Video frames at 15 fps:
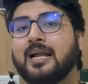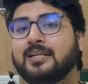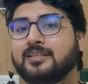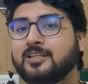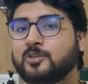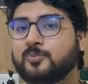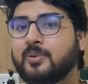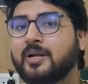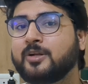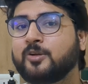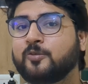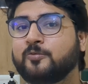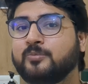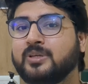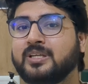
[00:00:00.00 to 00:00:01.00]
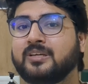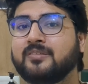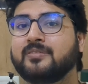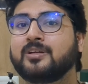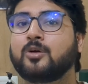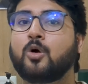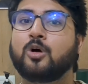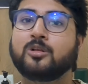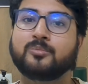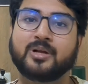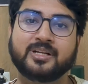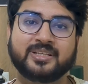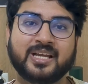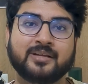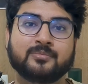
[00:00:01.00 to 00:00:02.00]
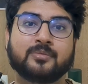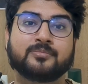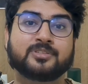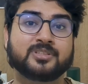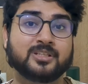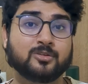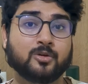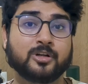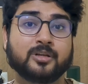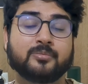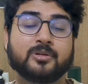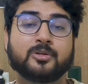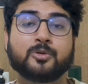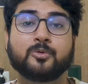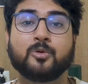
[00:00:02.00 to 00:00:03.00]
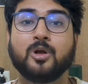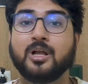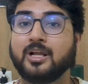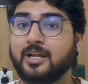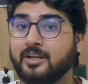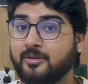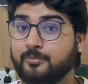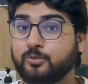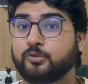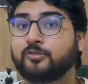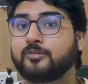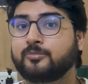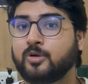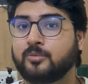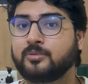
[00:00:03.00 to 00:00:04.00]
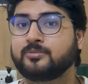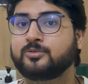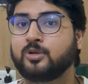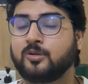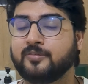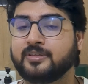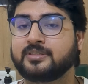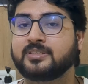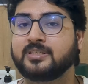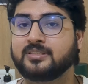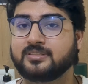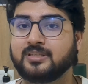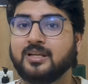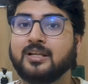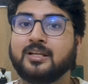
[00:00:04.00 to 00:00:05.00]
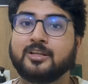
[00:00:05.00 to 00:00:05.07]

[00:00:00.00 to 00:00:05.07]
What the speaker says: and despite of me giving all my time, I'm still not able to improve in problem solving skills.